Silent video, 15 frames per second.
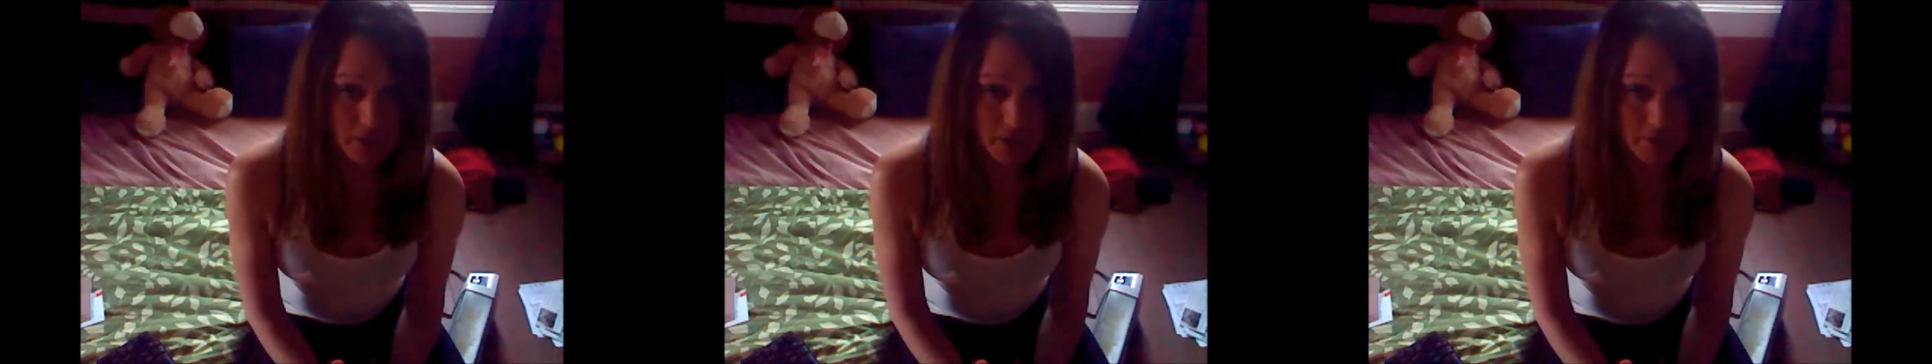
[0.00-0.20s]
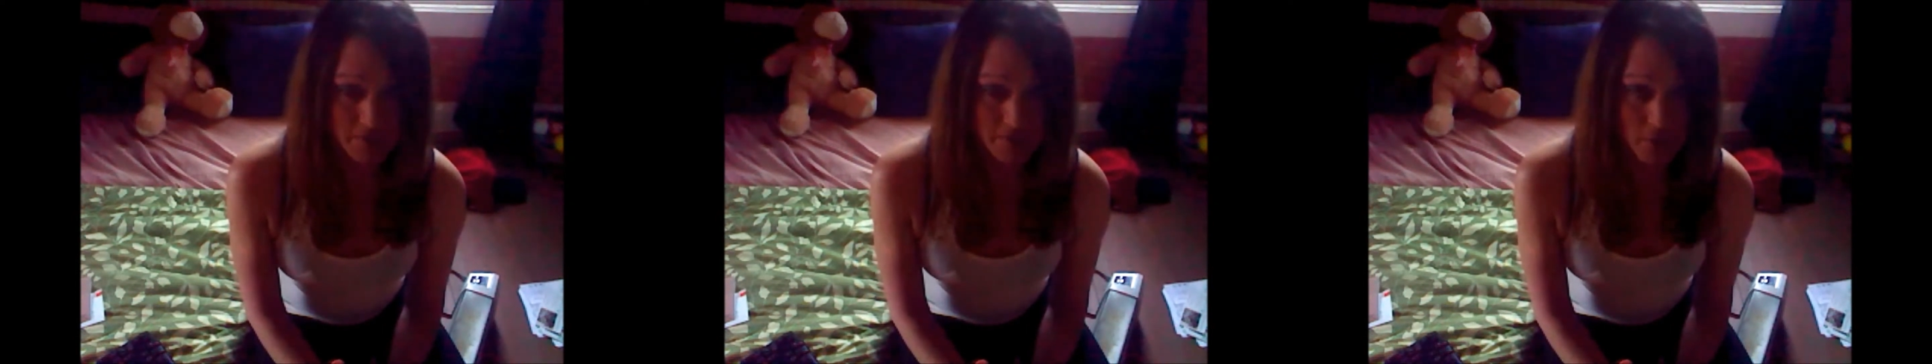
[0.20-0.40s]

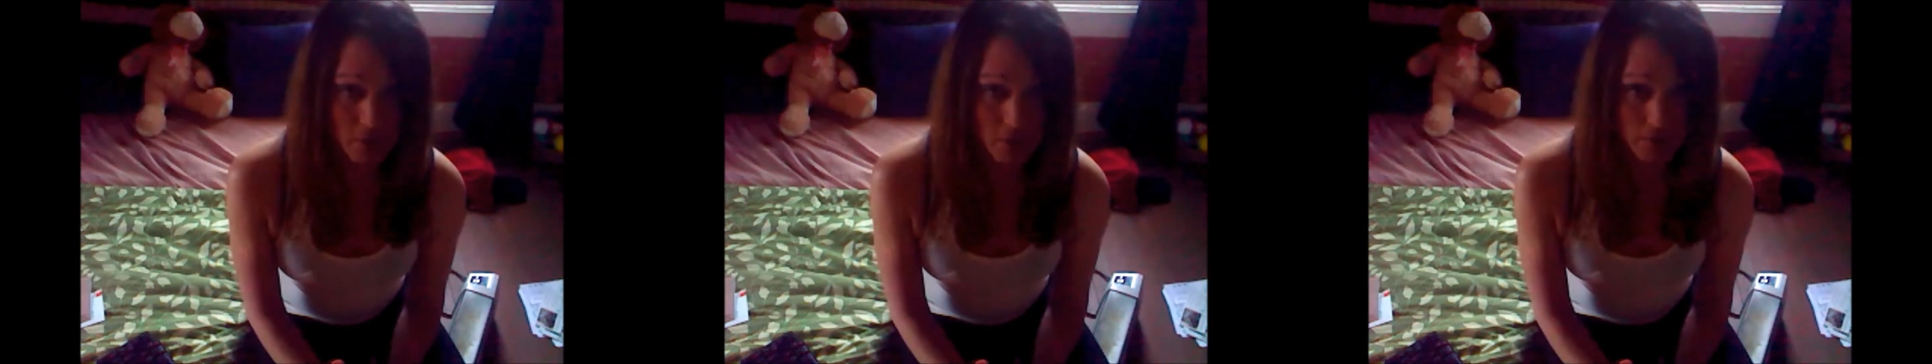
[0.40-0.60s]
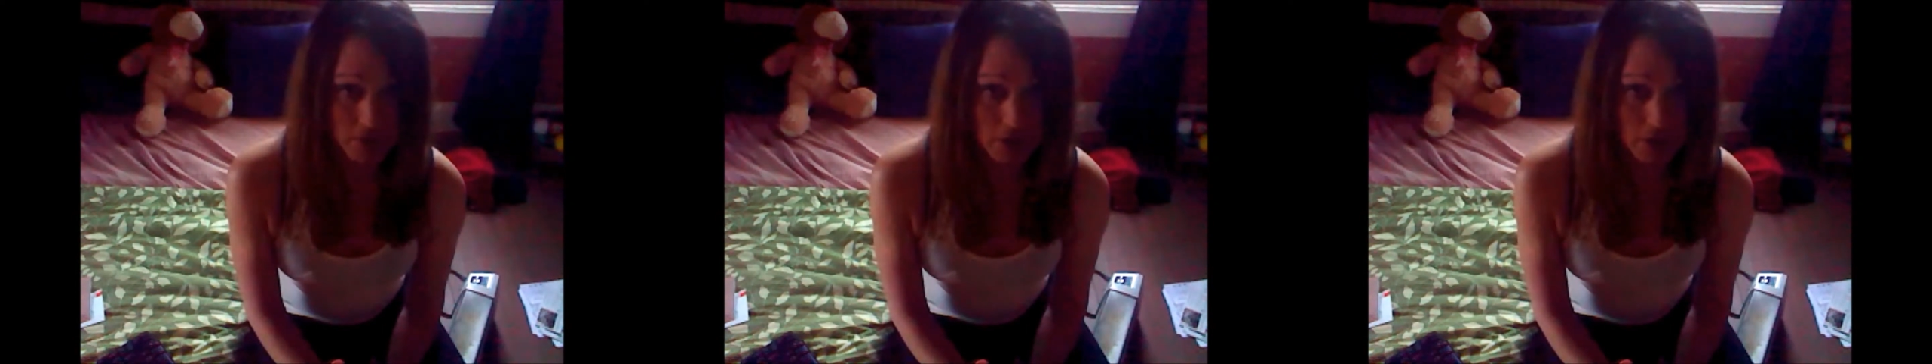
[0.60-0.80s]

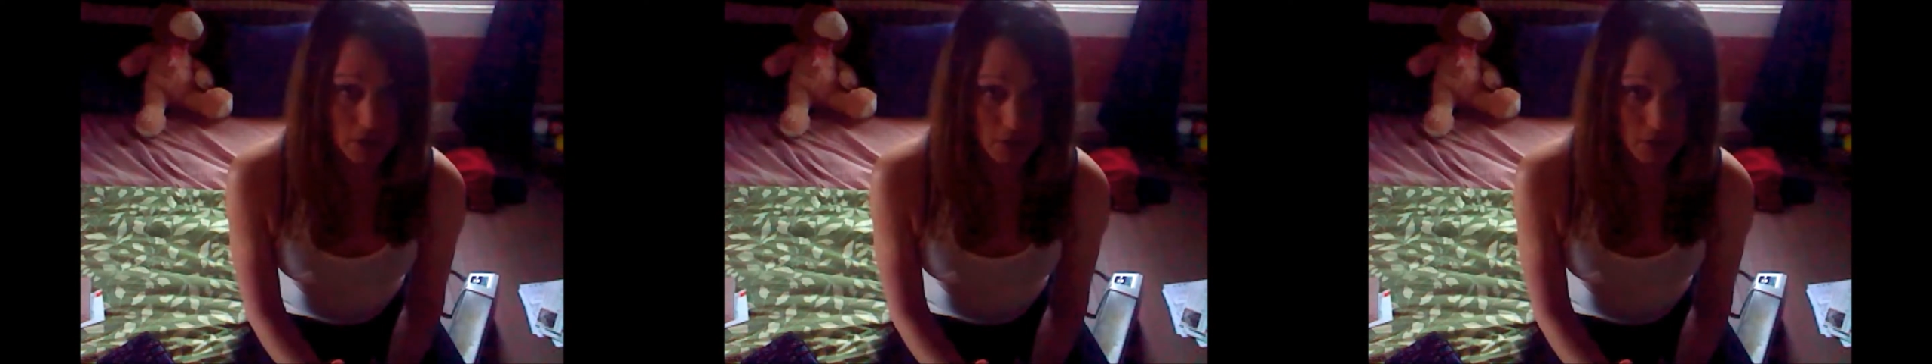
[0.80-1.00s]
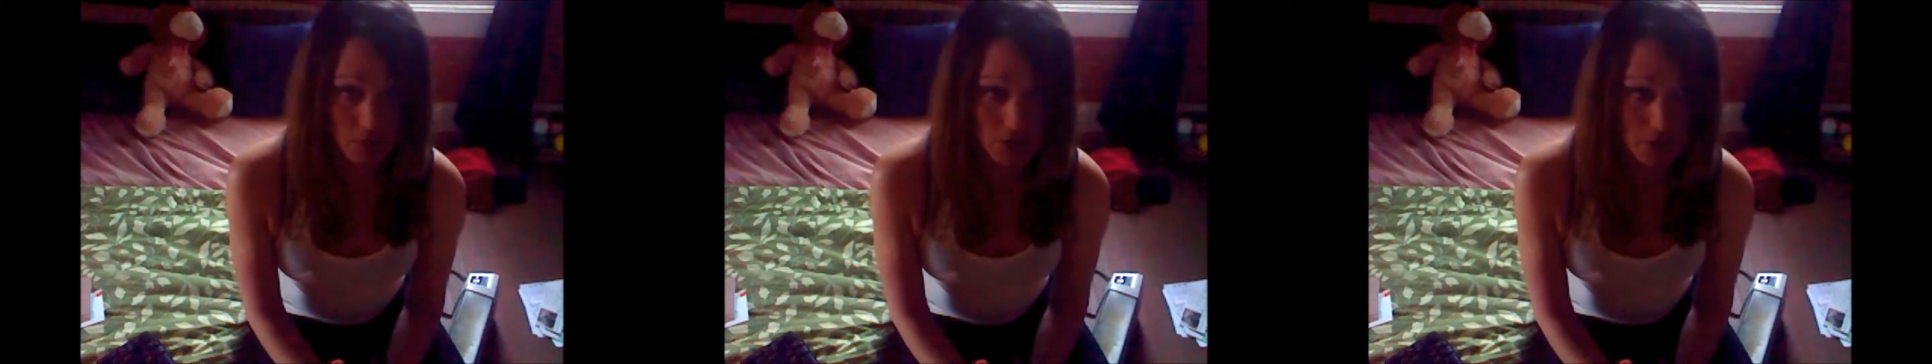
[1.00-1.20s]
involved in that
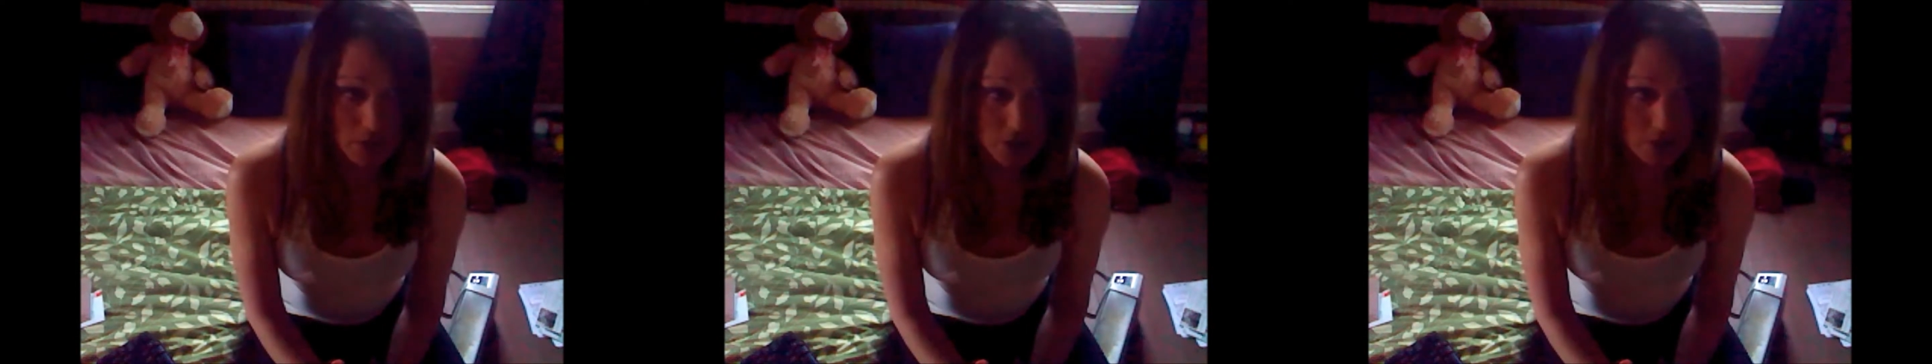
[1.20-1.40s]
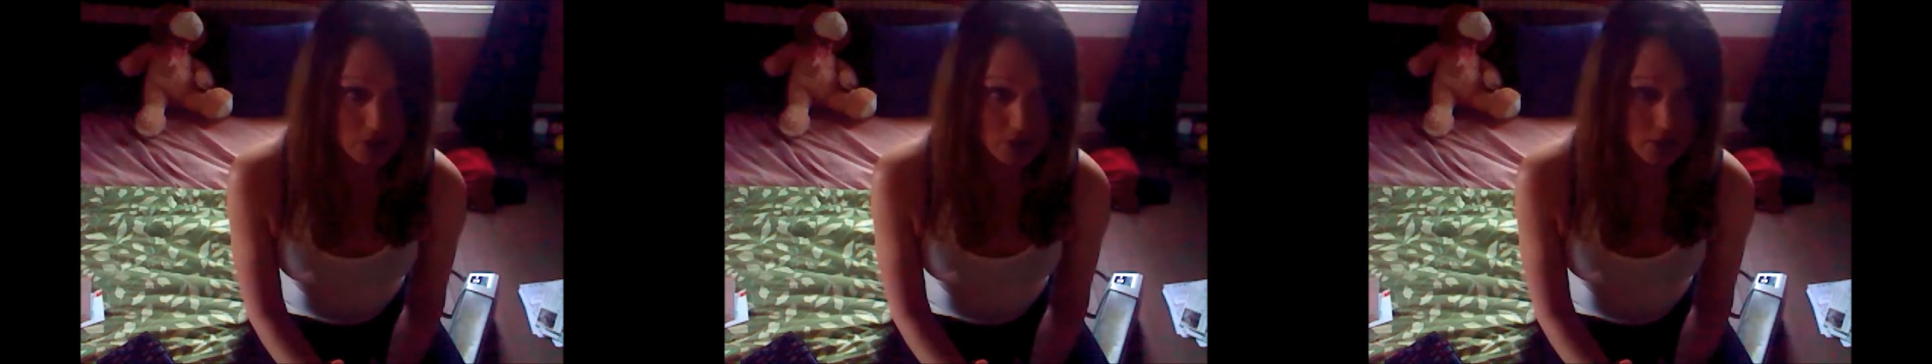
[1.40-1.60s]

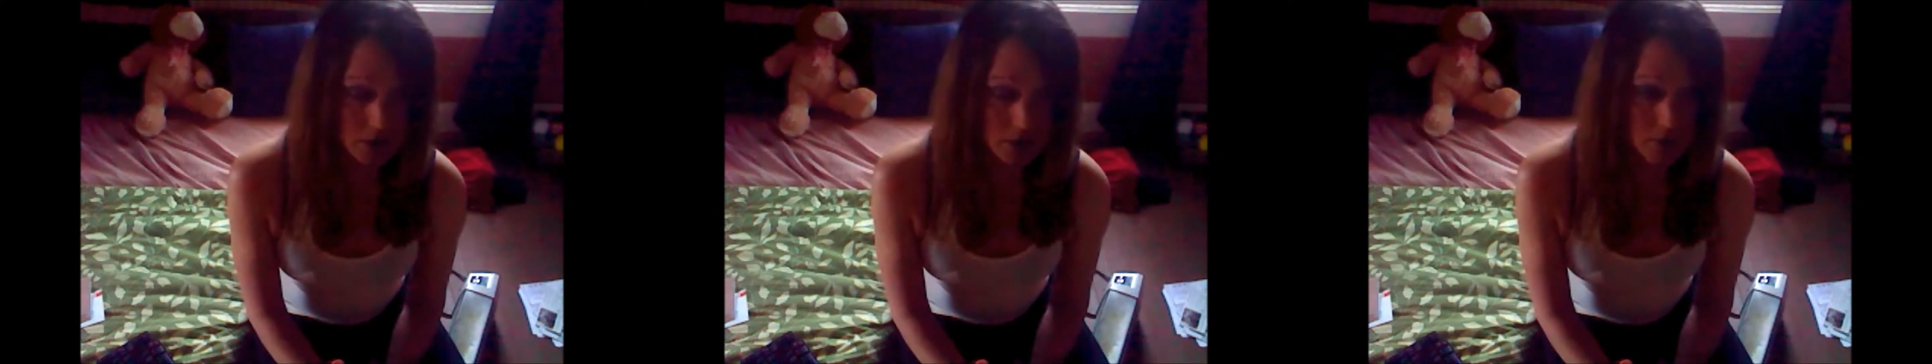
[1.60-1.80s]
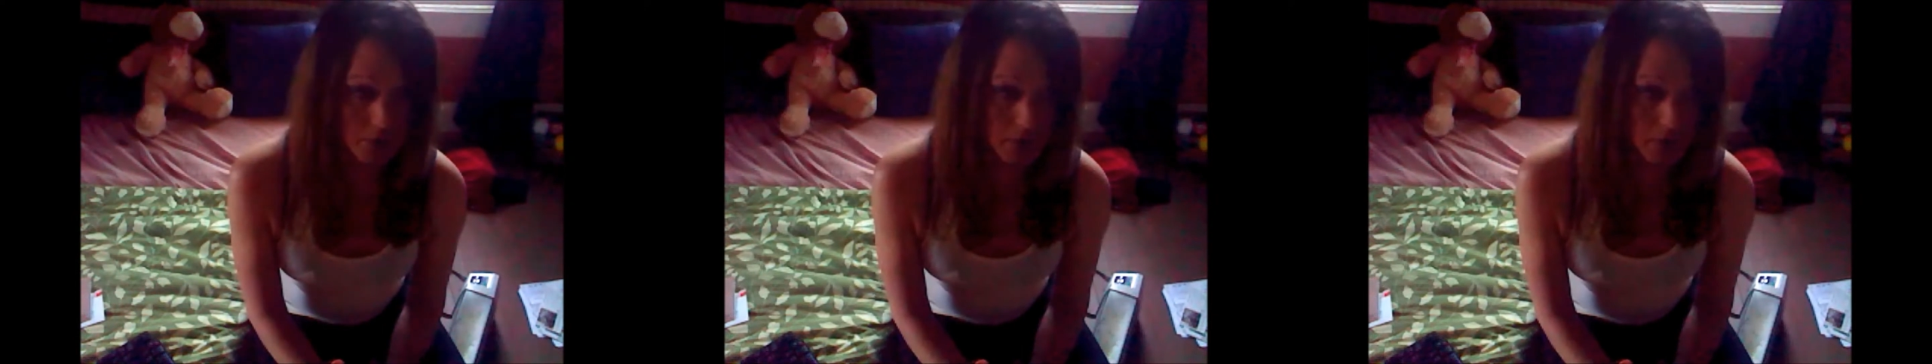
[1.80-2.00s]
relationship.